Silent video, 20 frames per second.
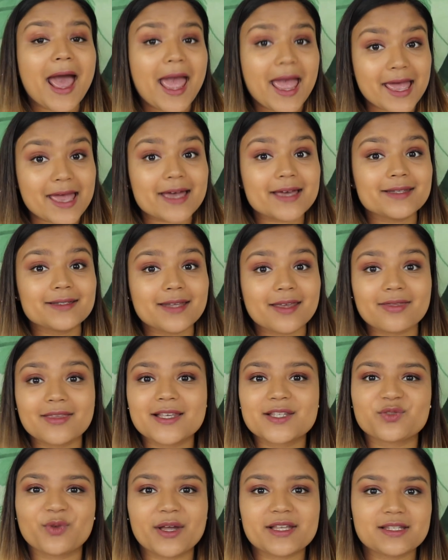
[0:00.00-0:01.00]
And
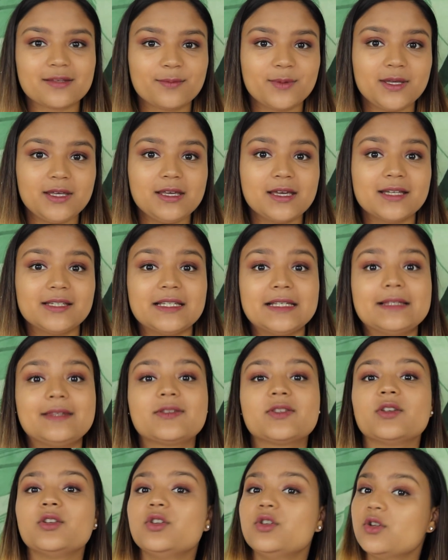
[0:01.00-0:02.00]
this recipe
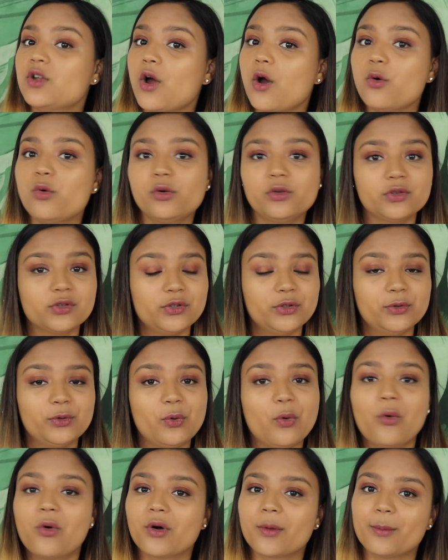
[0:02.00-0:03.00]
needs no
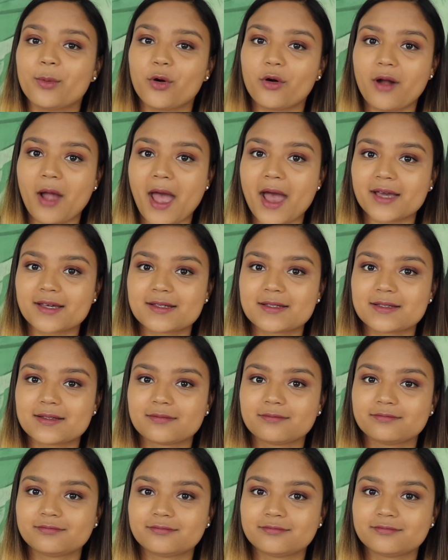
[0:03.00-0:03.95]
glue or borax.